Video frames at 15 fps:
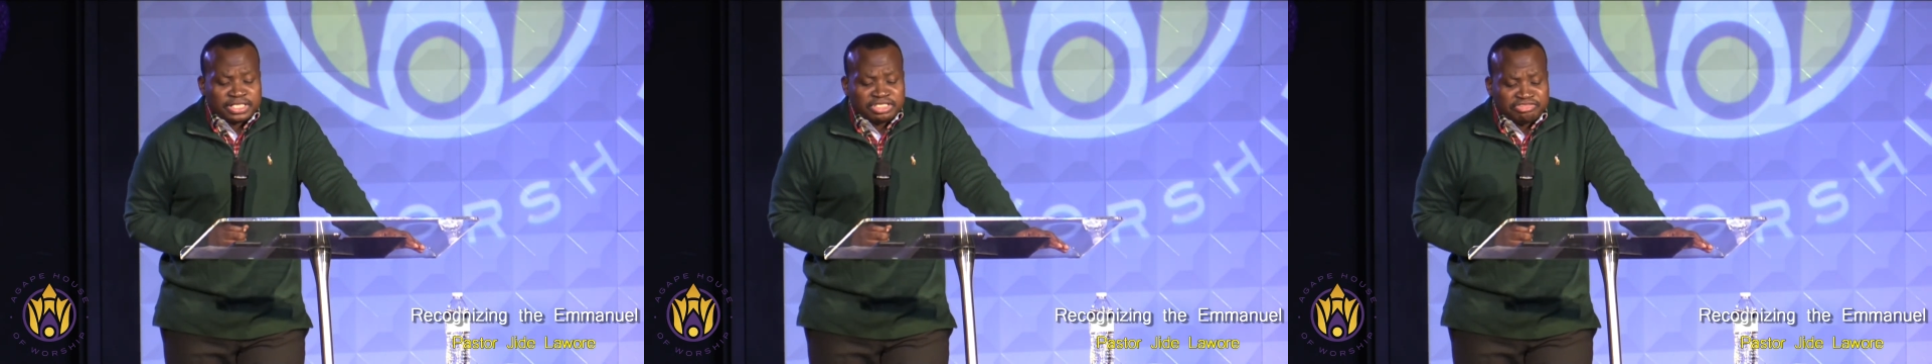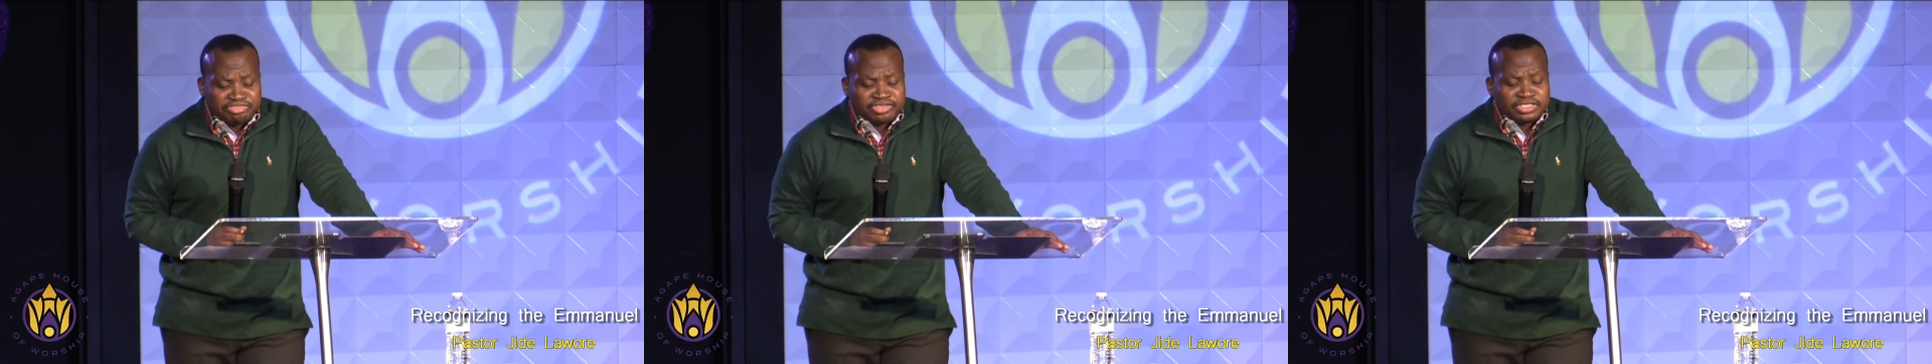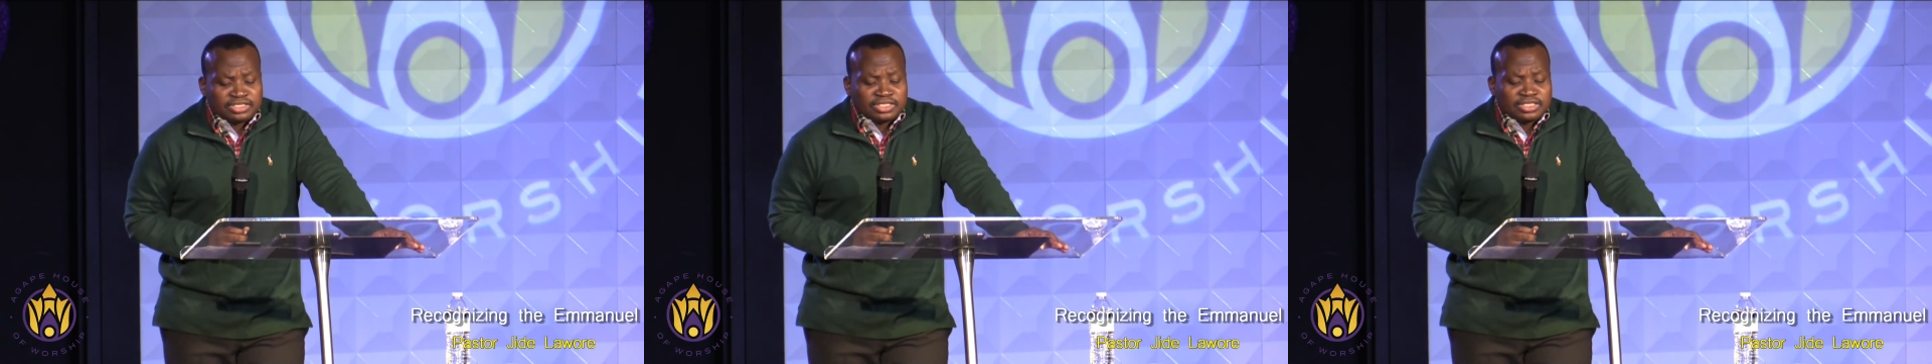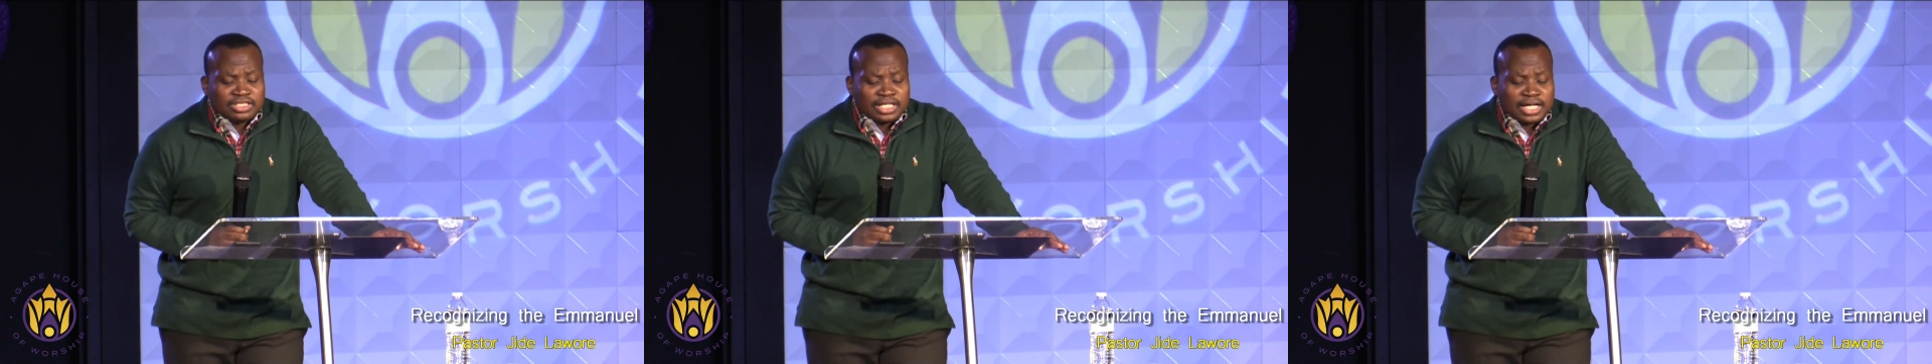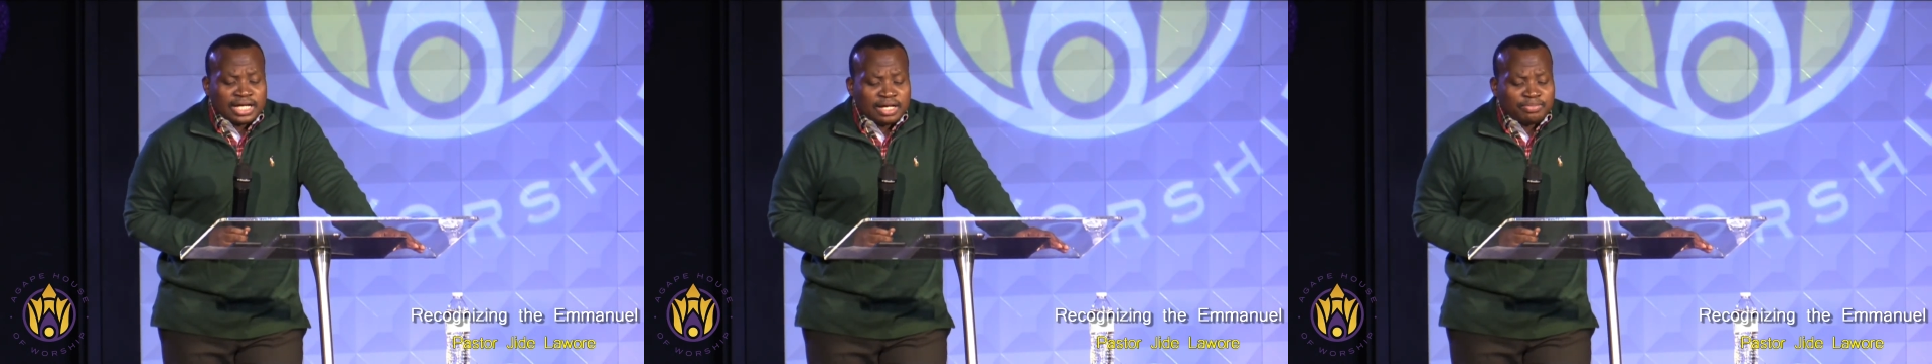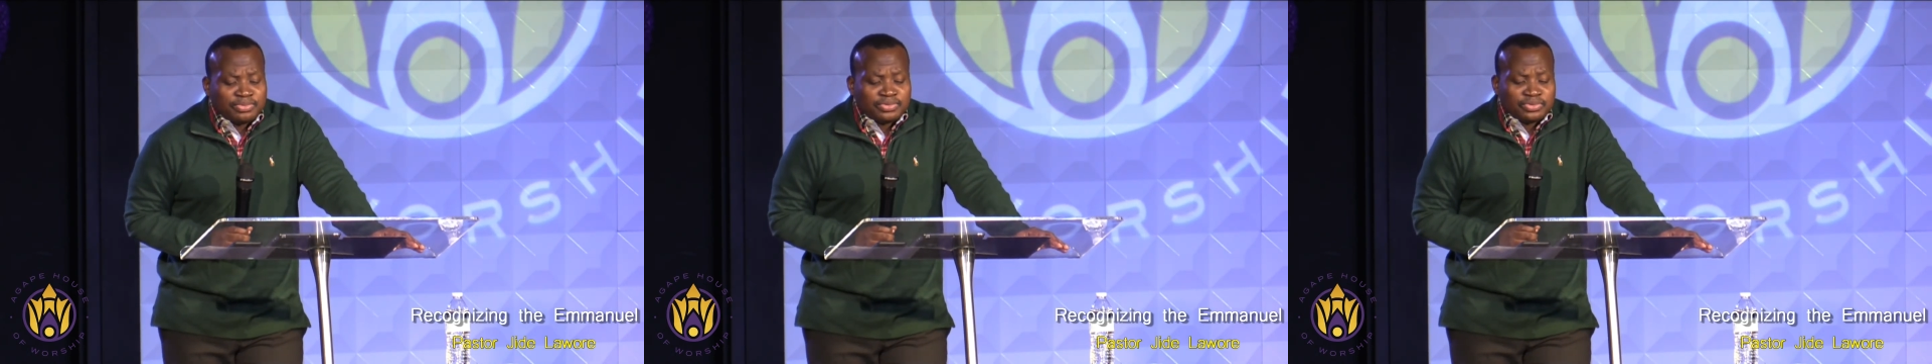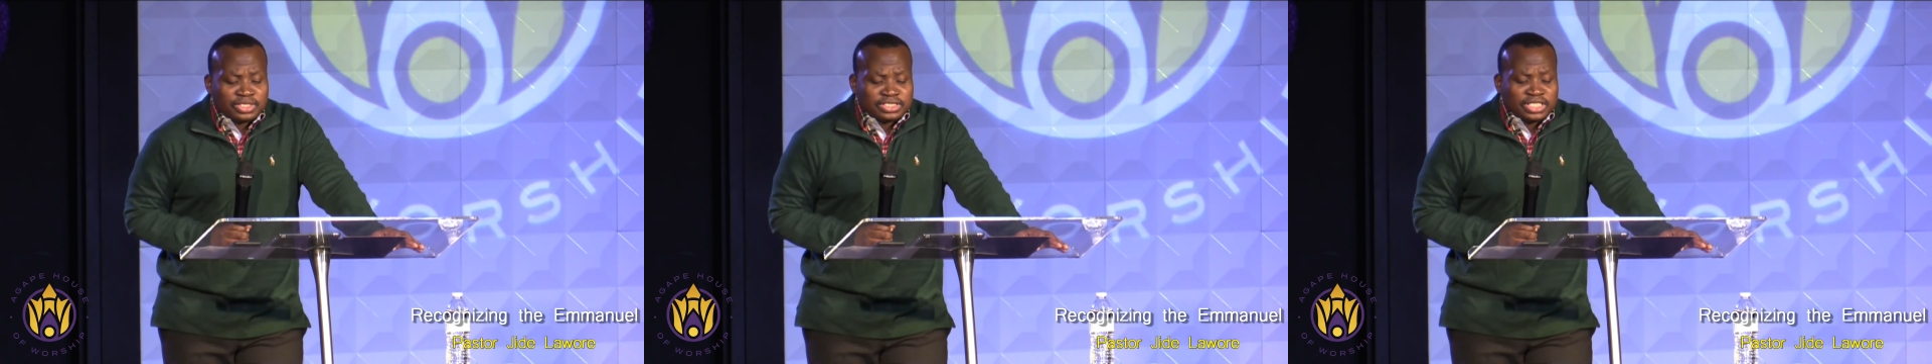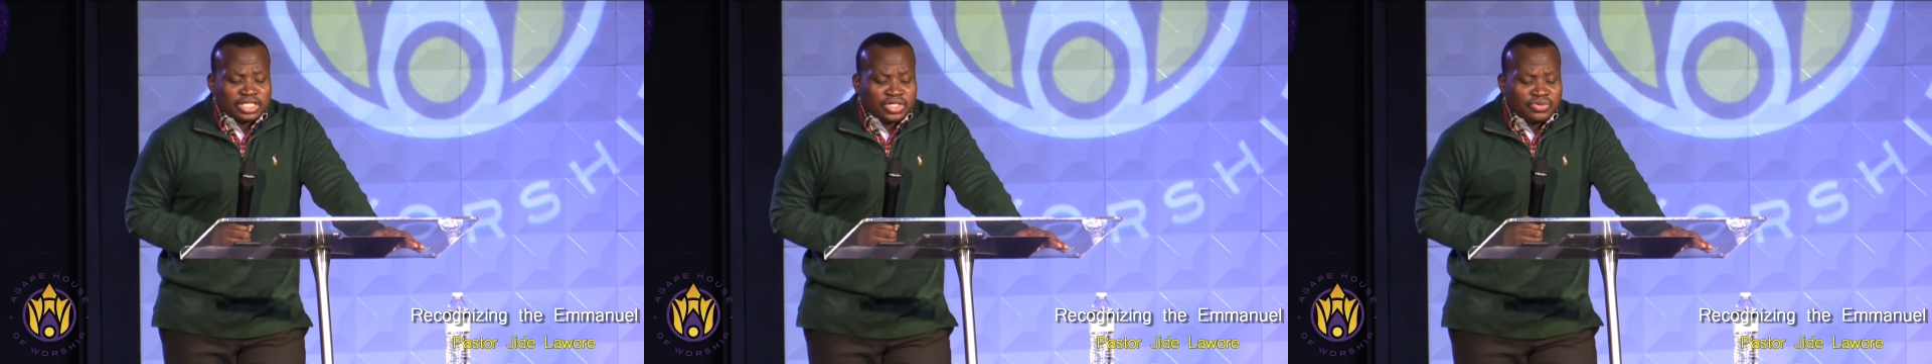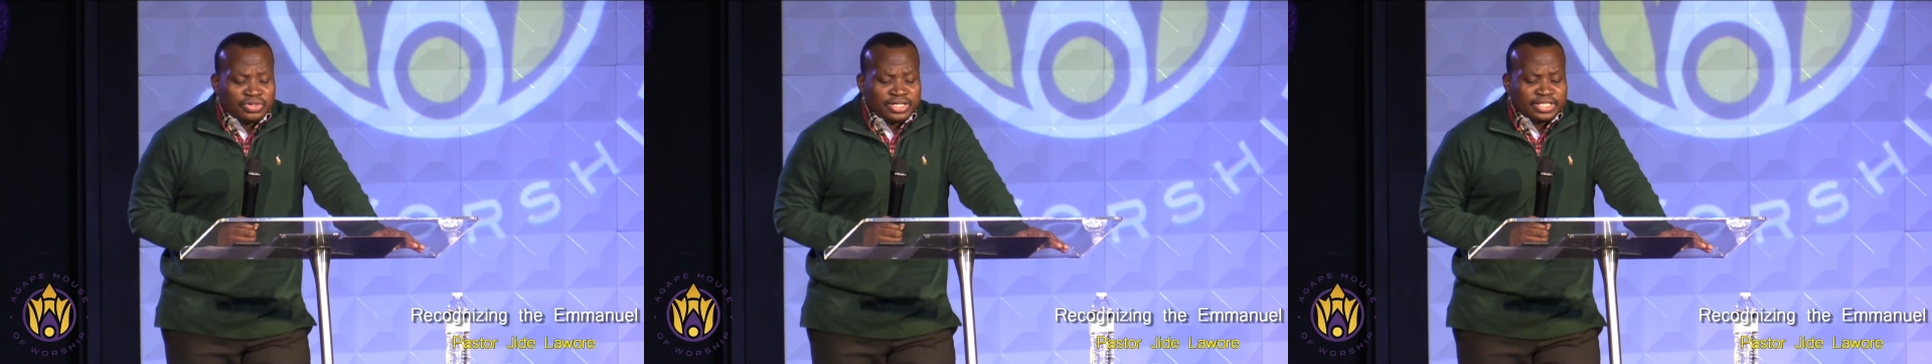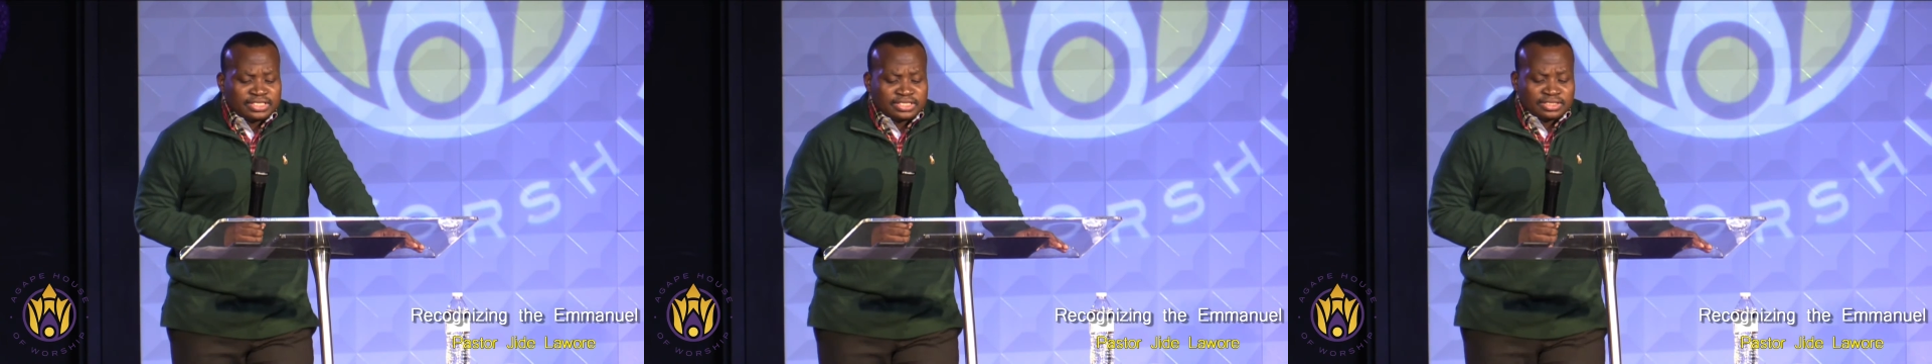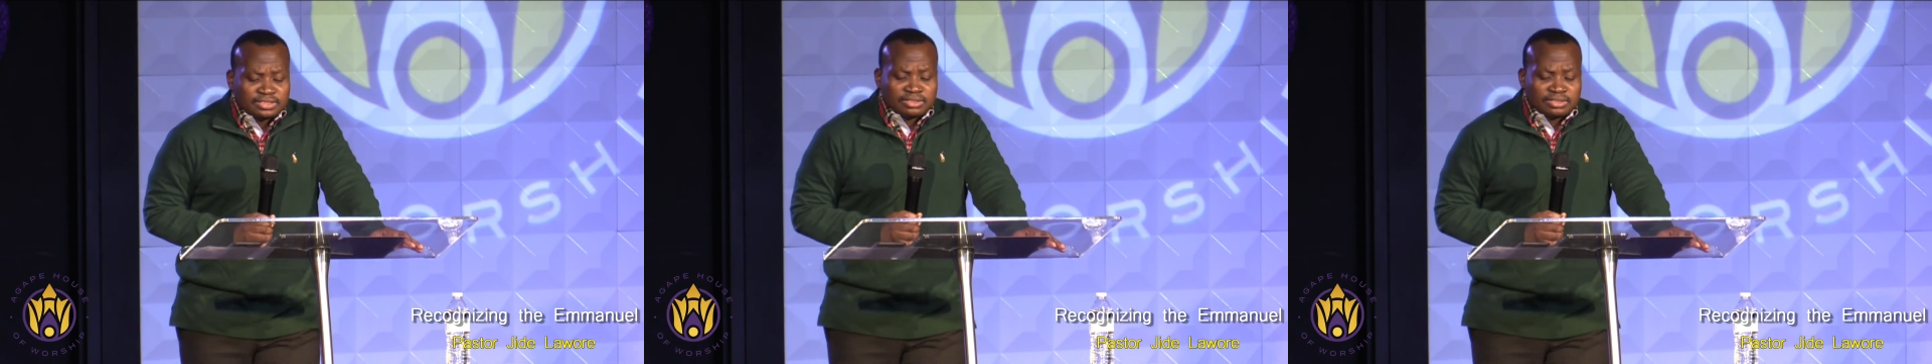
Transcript: The first thing that happened was a great